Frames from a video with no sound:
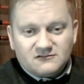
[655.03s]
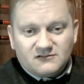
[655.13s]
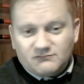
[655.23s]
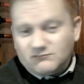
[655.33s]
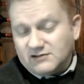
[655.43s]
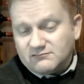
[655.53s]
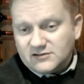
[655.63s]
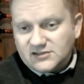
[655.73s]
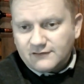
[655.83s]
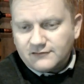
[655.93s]
well,
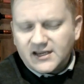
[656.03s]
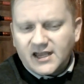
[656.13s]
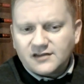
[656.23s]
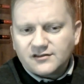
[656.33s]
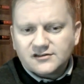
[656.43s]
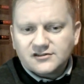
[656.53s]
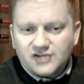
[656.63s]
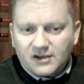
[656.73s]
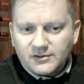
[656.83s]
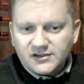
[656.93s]
definitely anything the
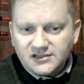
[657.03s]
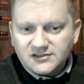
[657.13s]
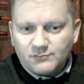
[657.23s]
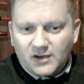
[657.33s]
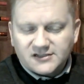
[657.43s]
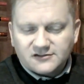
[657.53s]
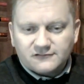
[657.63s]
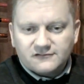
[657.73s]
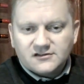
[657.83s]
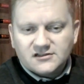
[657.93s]
Japanese might have
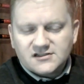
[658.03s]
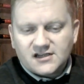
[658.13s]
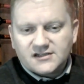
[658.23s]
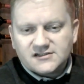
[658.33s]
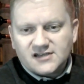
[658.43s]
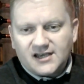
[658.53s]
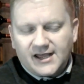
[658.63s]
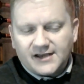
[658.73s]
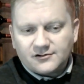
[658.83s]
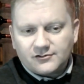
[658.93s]
decided to
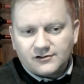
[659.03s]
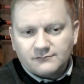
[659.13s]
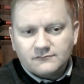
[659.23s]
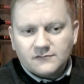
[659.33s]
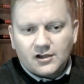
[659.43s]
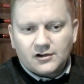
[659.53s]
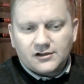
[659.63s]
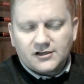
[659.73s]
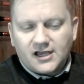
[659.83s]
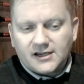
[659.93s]
land on an
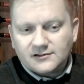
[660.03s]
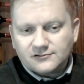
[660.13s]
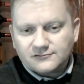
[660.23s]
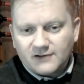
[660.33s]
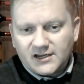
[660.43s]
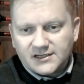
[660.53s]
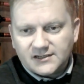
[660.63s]
island raid.